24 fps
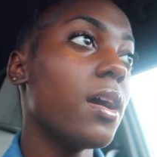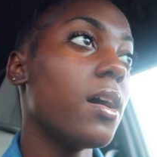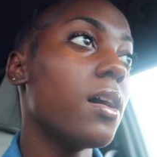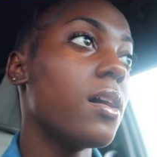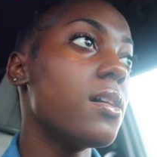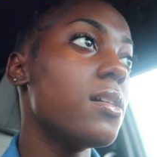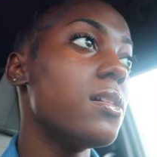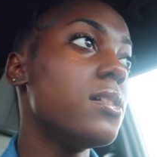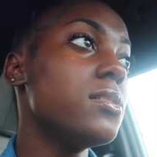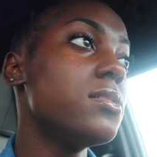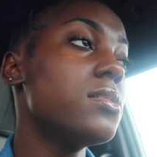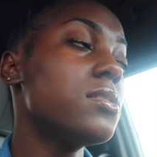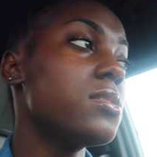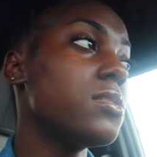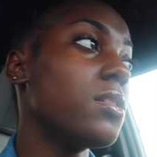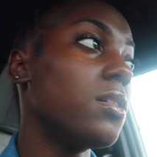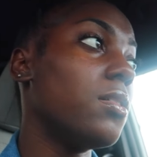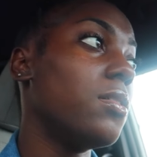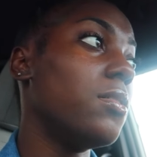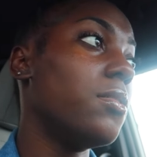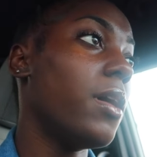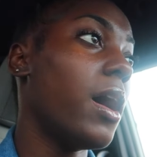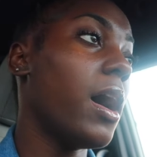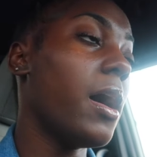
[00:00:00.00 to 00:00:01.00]
y'all,
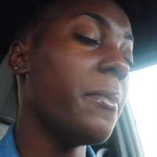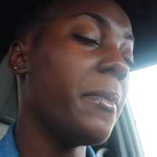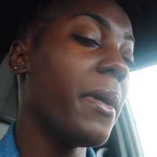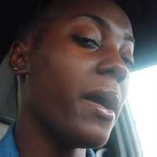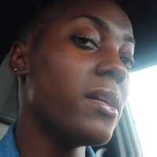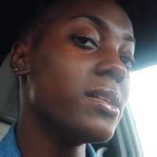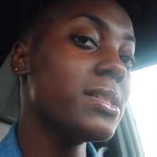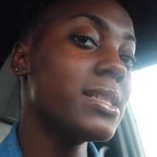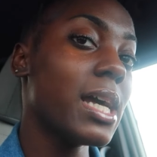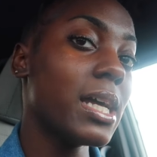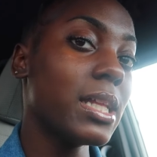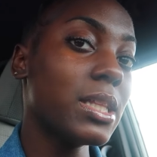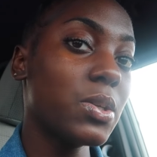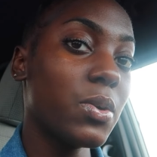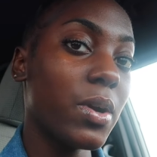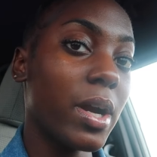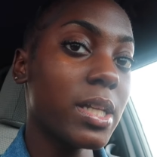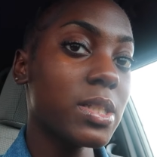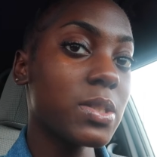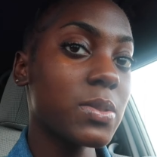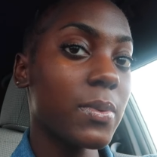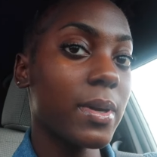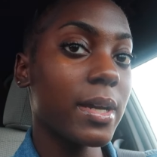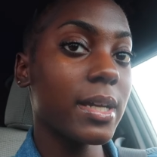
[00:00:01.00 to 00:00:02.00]
so I'm outside the
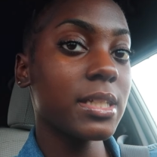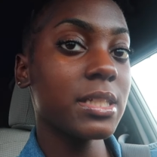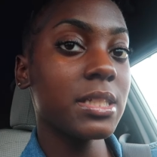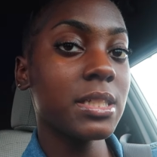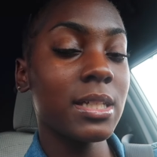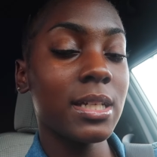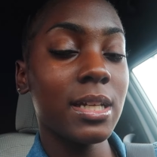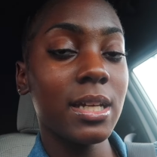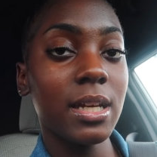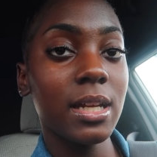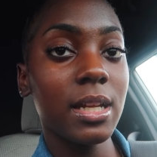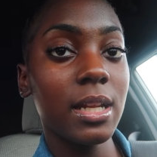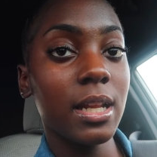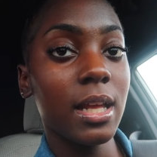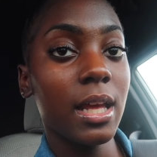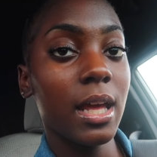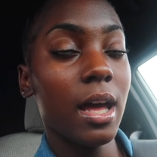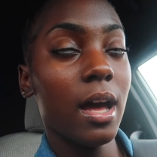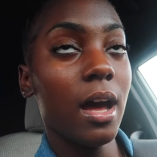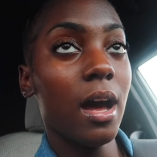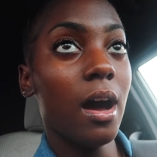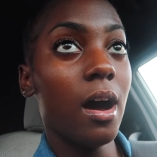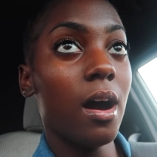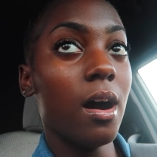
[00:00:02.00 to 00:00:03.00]
graduation
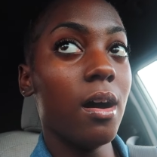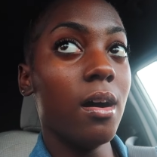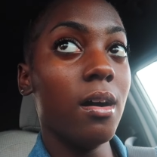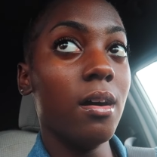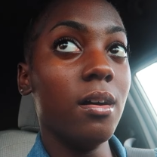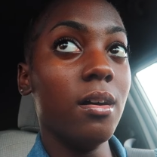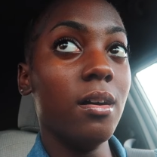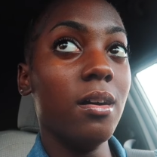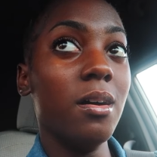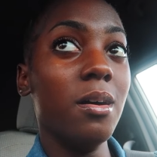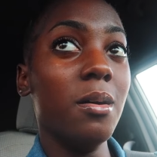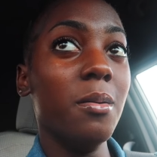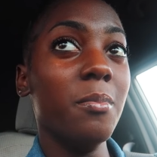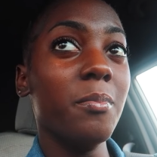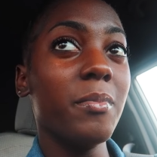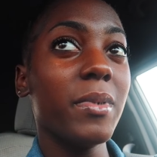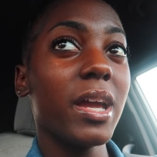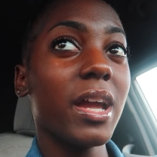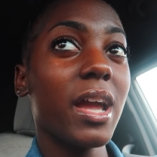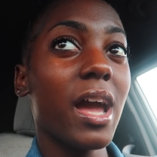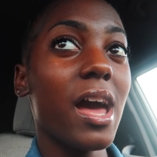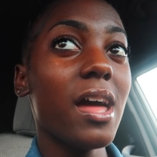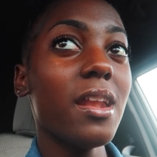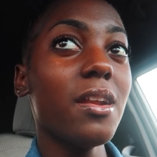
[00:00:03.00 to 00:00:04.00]
um
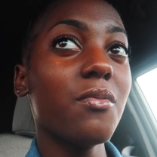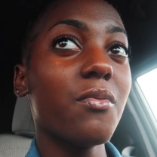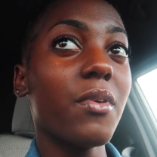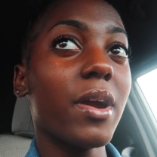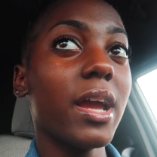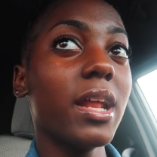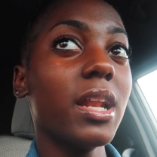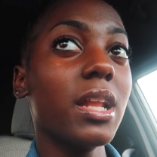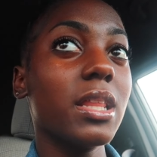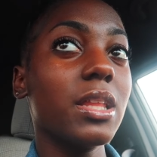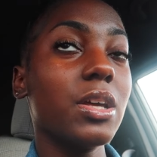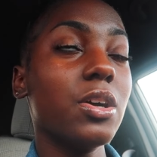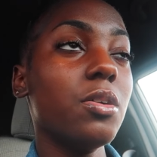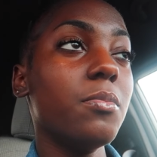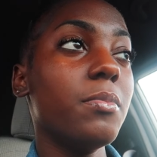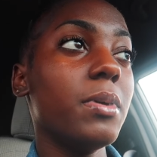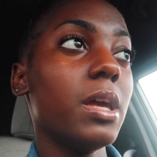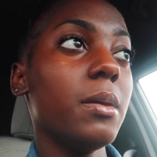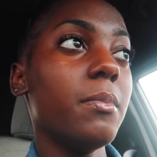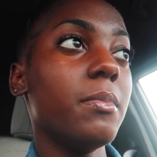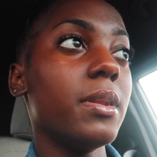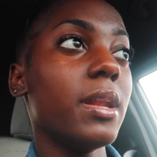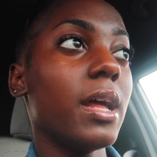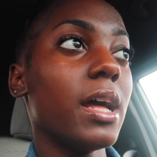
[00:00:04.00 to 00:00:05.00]
it kind of rained a little
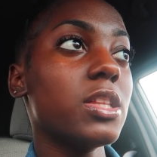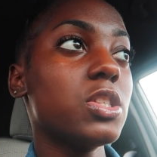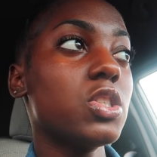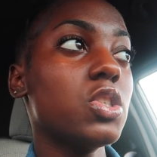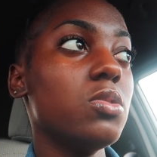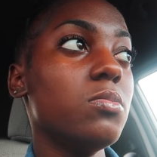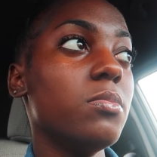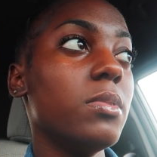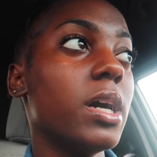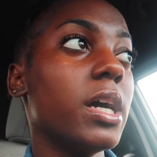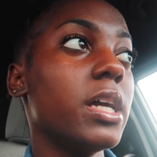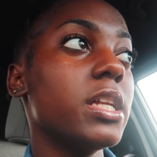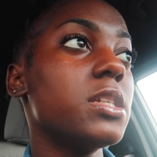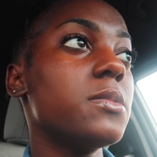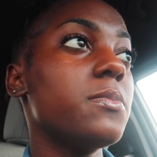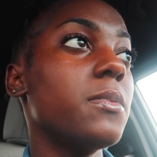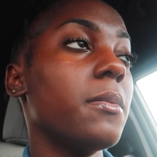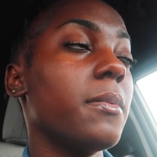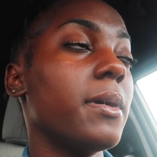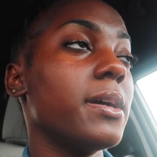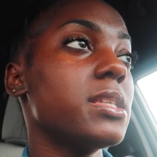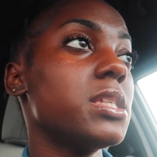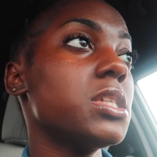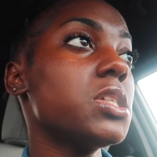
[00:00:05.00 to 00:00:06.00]
bit but not too much
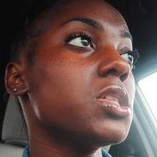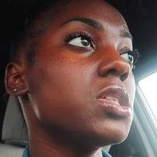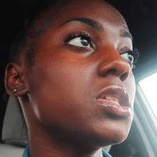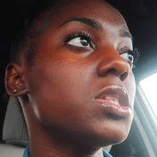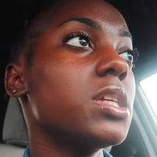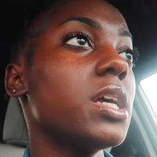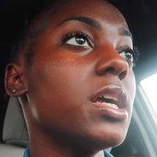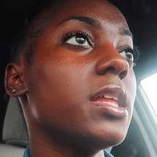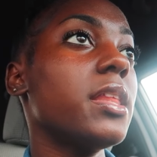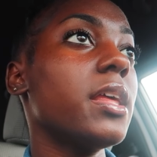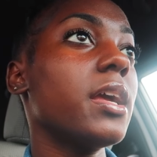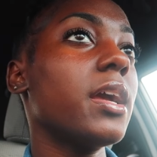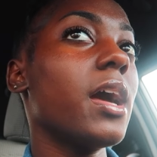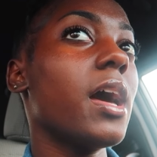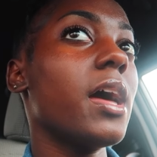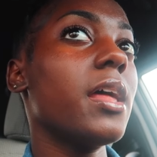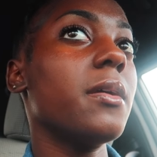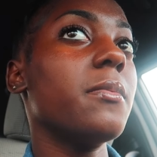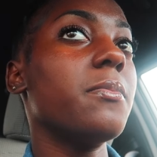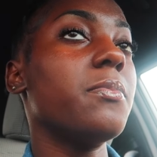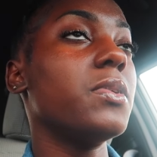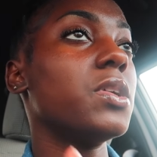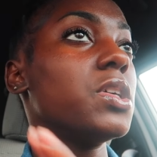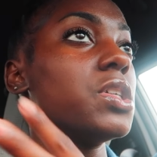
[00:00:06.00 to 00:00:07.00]
but my sister said they kind
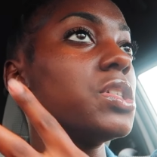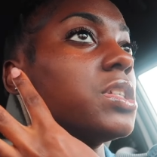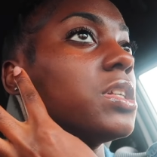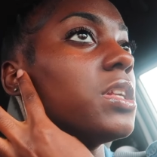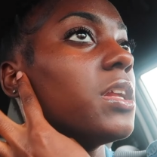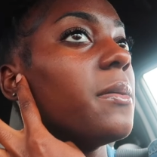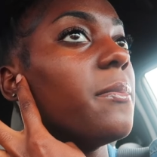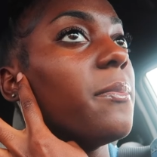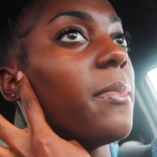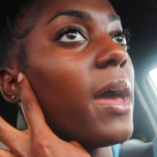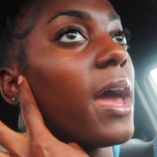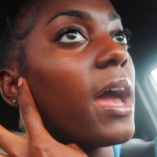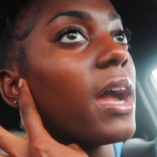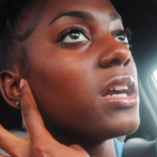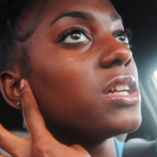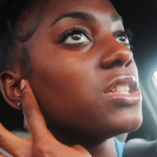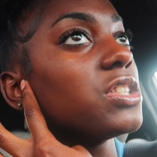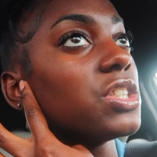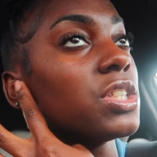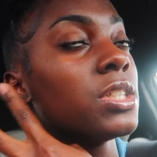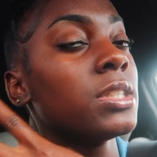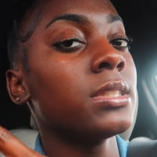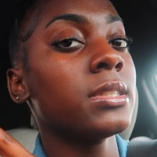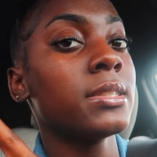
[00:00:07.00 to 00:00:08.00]
of pushing it back
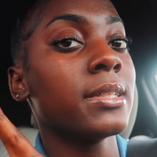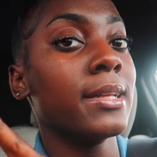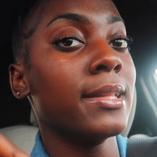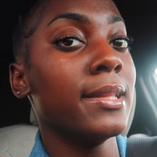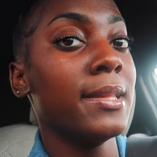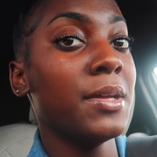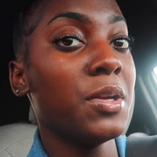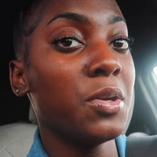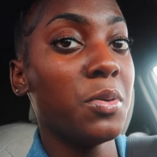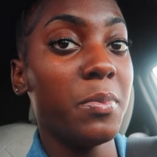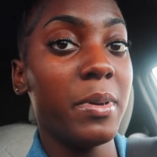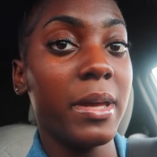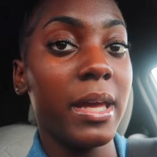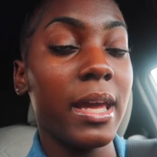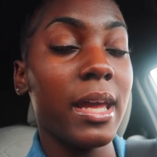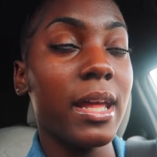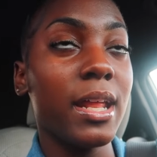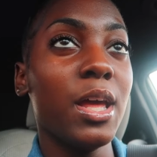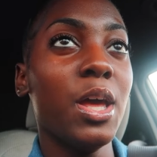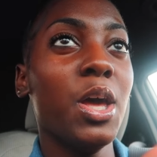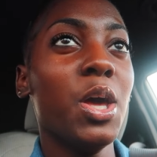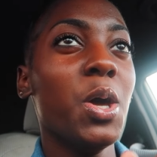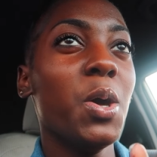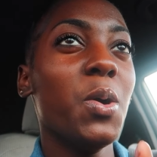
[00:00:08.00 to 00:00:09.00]
just a little
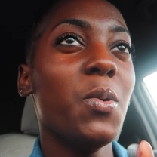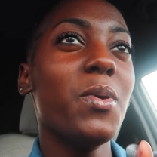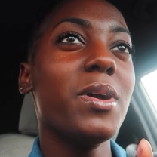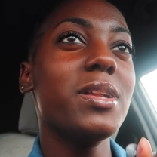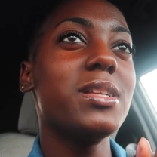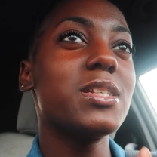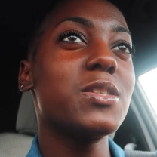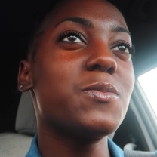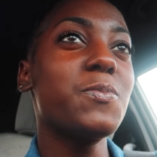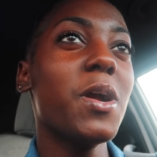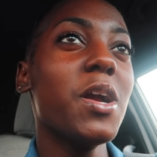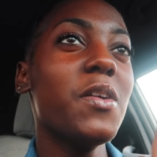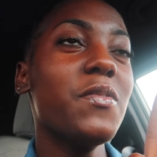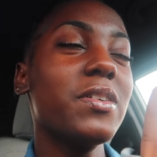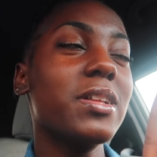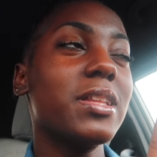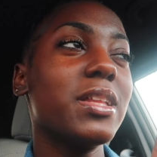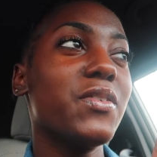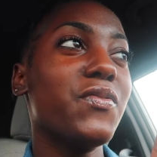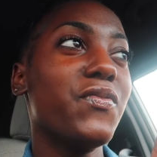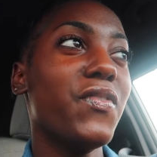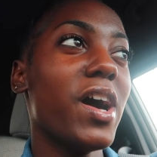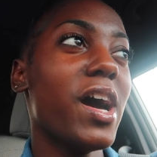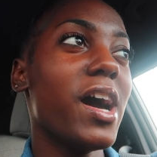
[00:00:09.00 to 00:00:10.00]
bit which is
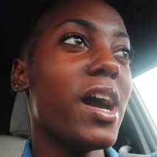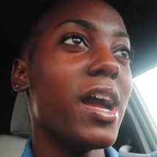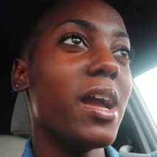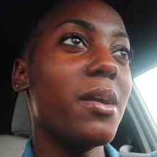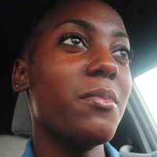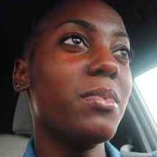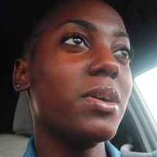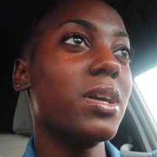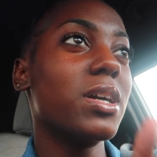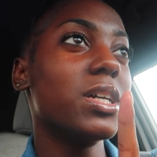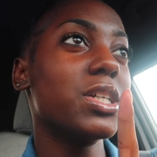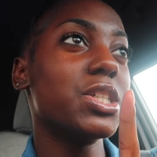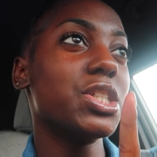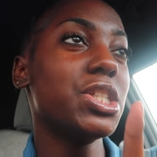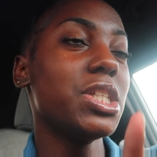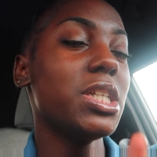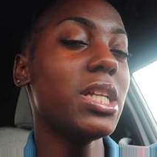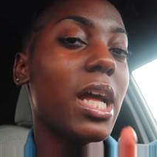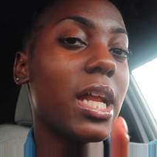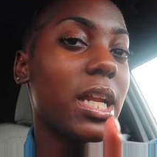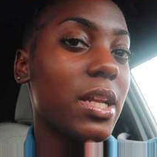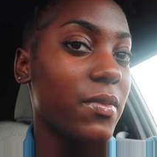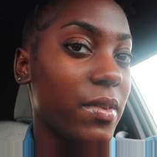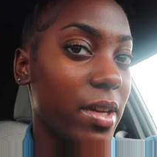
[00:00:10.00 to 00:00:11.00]
perfectly fine because she's
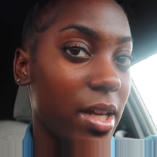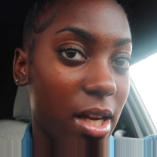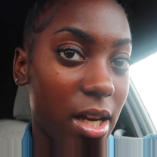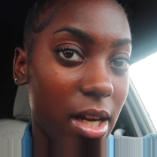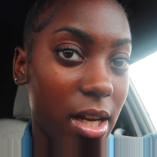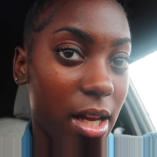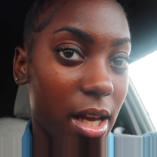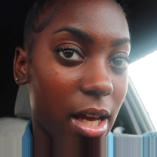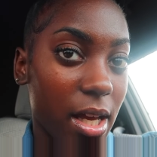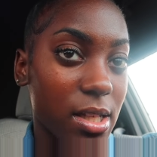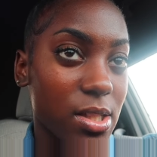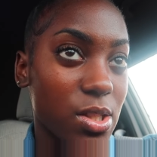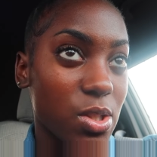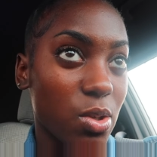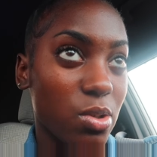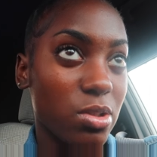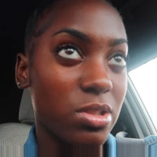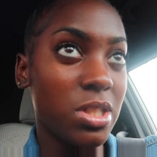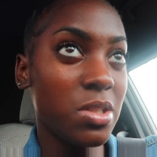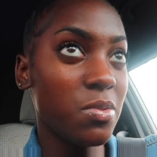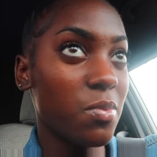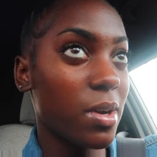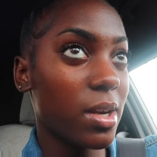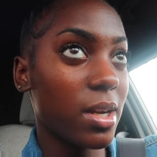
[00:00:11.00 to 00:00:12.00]
not even here yet so
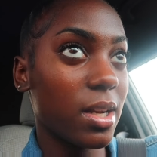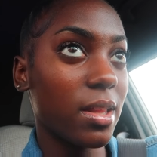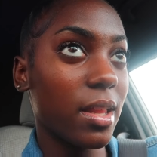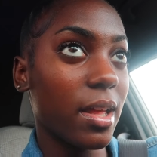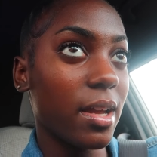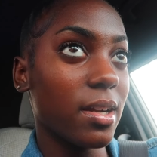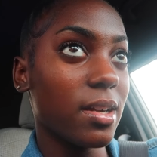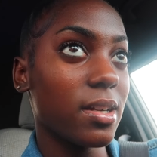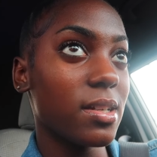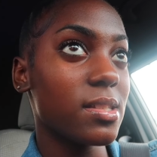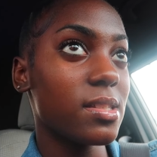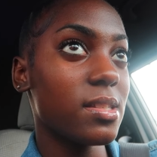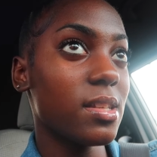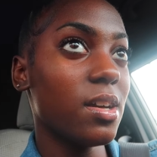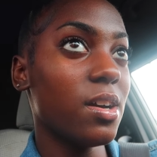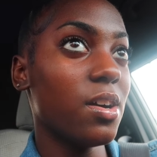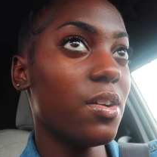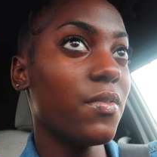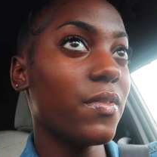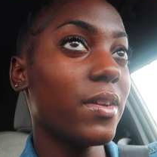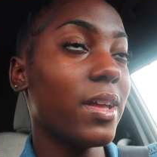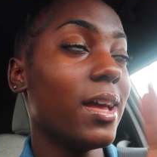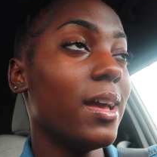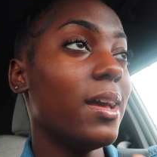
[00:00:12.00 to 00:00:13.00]
she running late
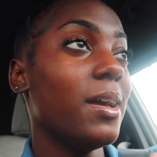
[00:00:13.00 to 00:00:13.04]
herself